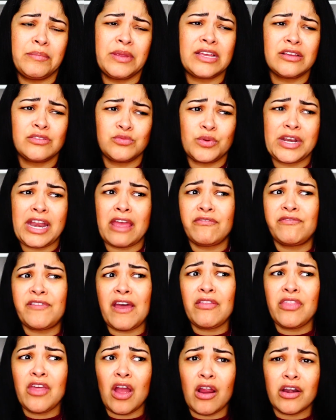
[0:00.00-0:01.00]
because when I
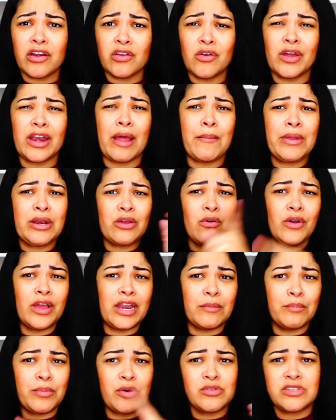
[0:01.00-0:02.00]
found the article, and I'm going to go ahead
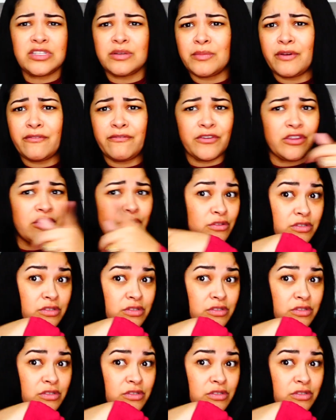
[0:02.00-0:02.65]
and post them up for you